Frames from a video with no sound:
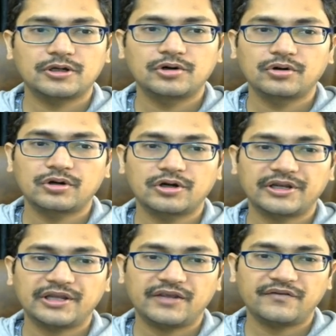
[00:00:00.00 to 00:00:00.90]
rook
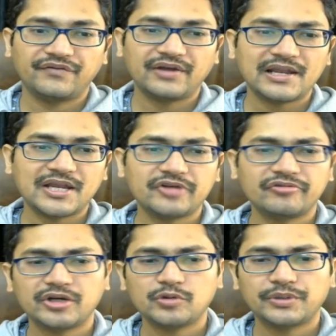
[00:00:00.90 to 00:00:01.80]
on a file and
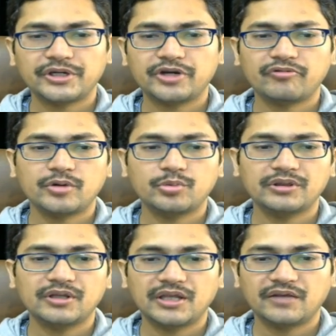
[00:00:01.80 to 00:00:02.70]
try to penetrate
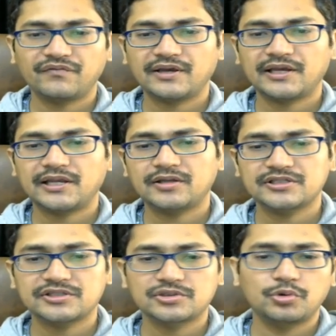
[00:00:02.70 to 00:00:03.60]
with the a file.
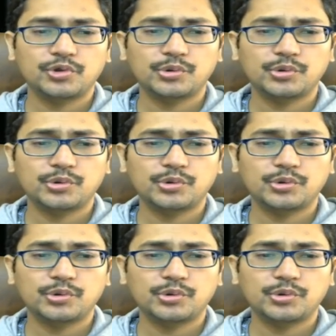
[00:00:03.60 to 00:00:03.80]
Just go to